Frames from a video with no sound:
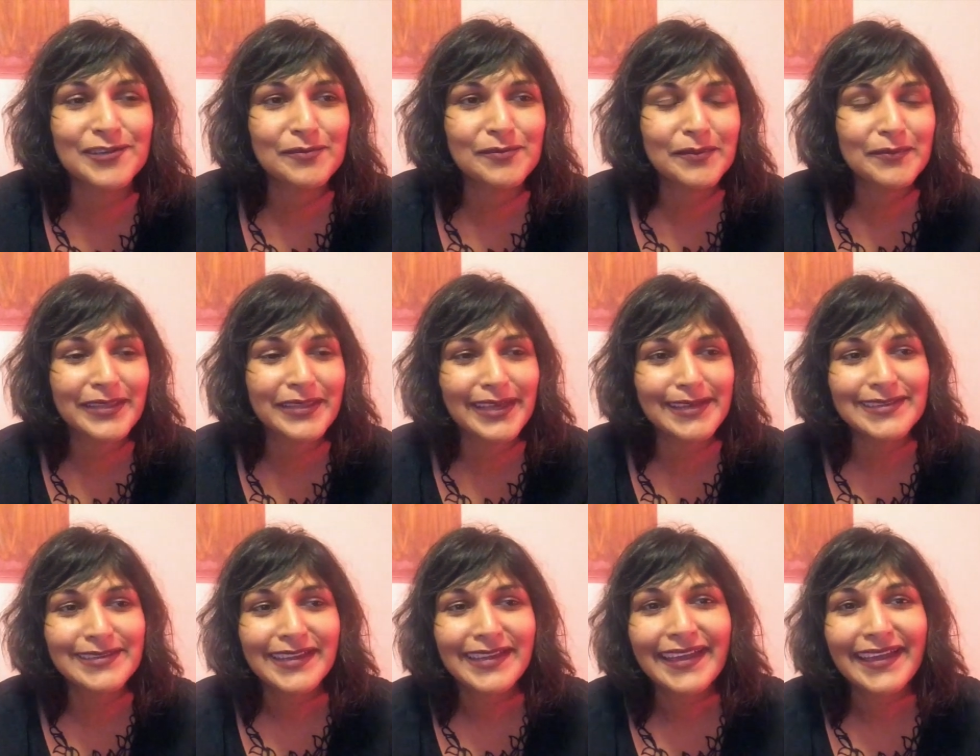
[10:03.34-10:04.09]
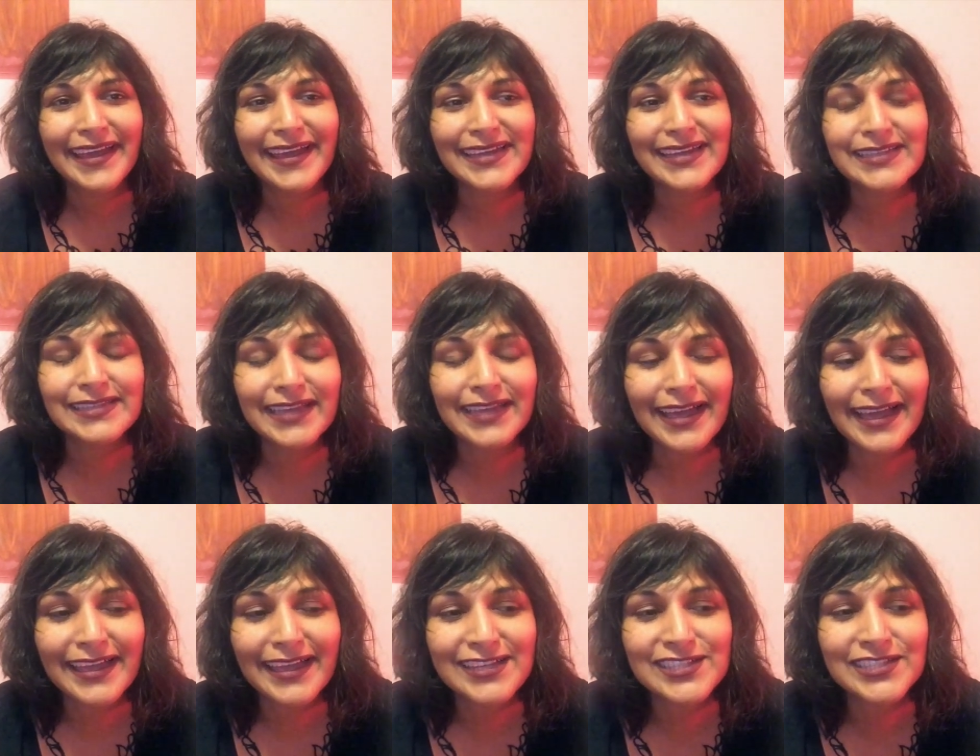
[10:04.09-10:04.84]
I remember that. And
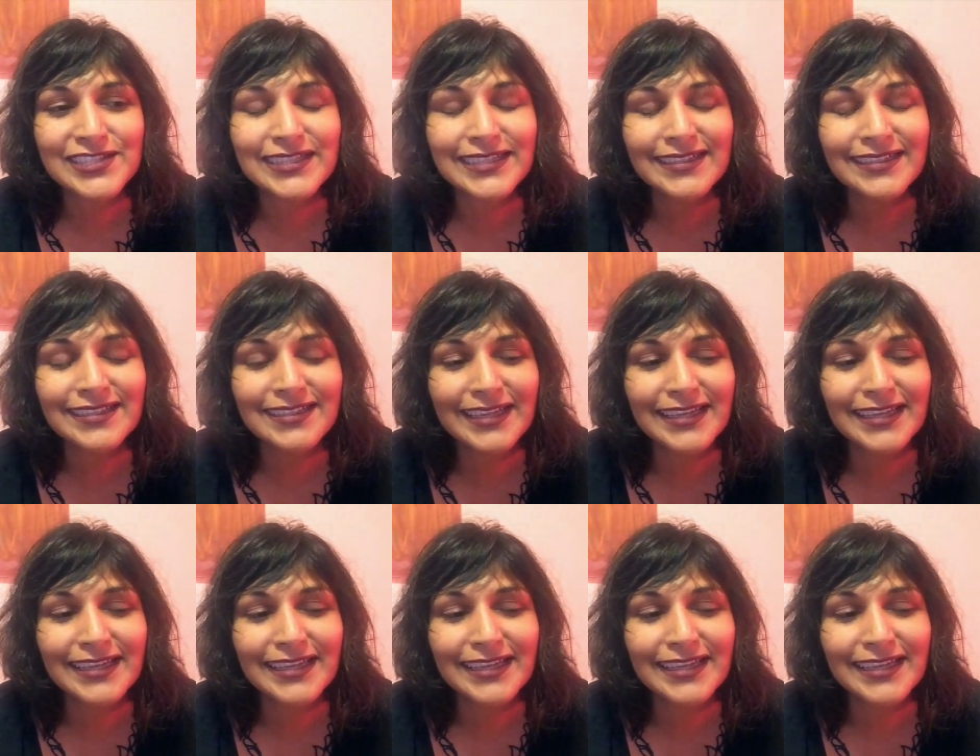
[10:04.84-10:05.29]
I actually